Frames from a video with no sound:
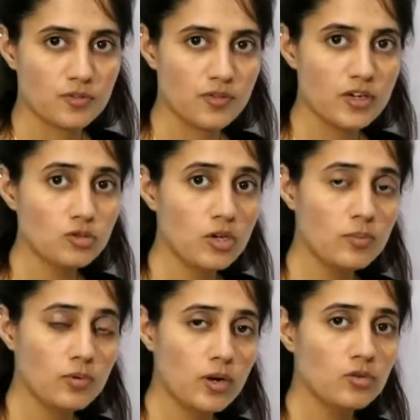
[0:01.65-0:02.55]
Fine. So I'll
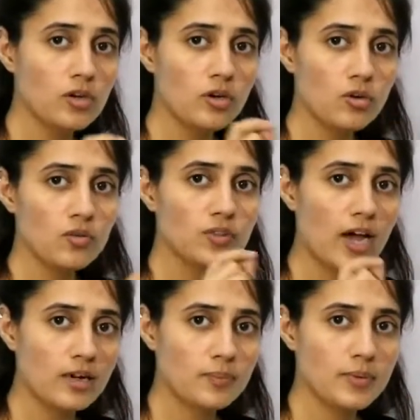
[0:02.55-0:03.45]
provide you the link of
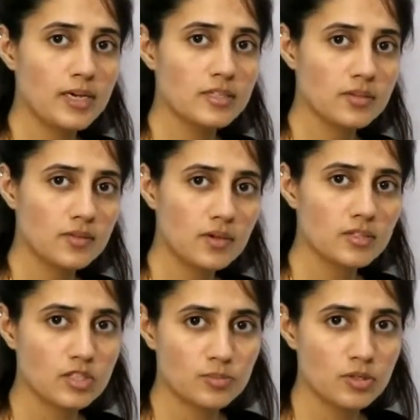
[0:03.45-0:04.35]
that playlist in the
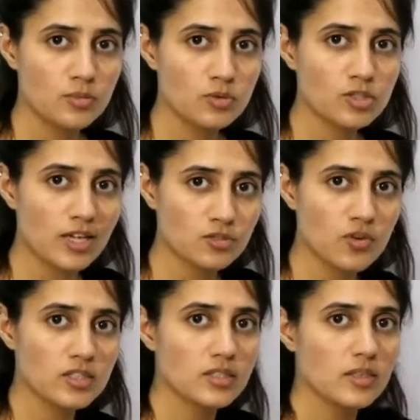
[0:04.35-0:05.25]
description box as
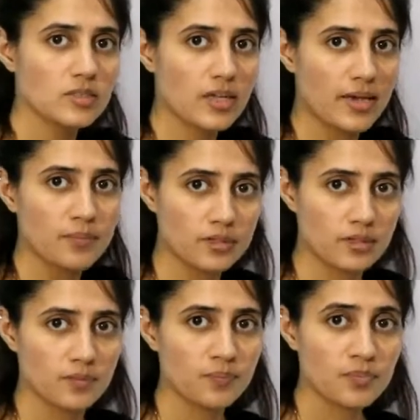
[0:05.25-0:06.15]
well as in this I
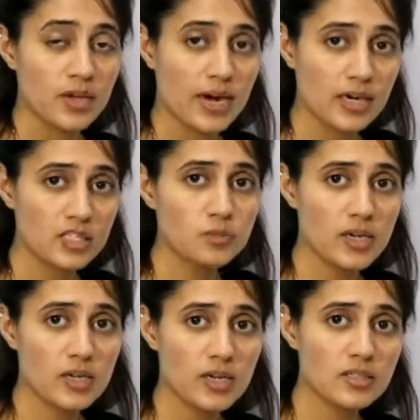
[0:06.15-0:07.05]
button, and this
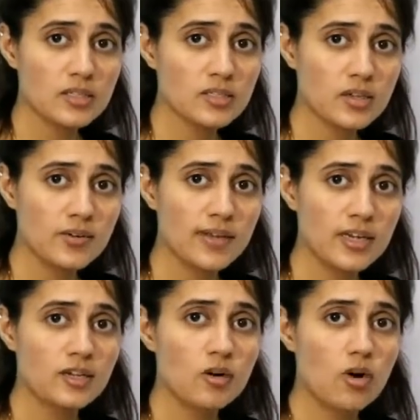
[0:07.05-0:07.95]
playlist is
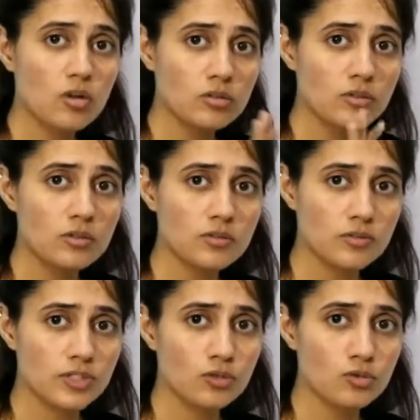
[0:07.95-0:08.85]
containing all the
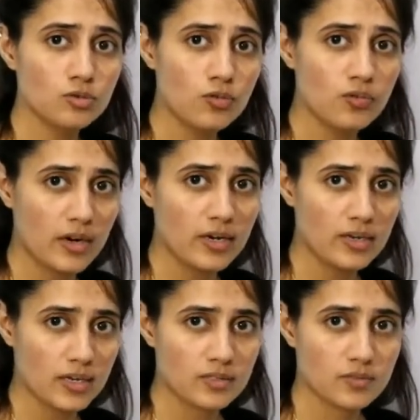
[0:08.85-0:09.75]
videos of linked
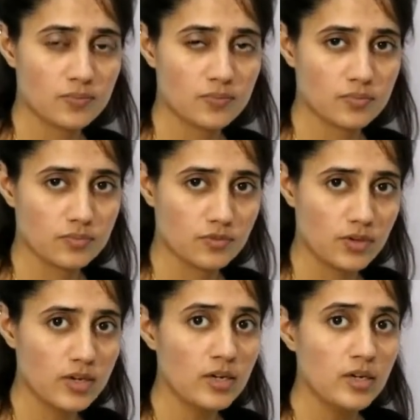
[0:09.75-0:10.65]
list.
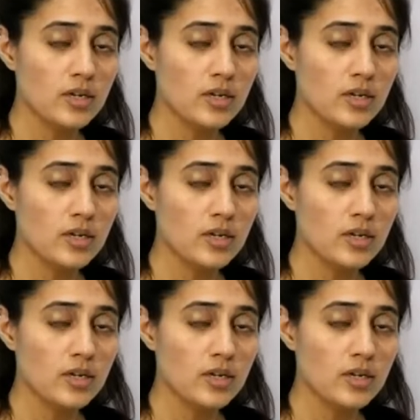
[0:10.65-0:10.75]
Fine.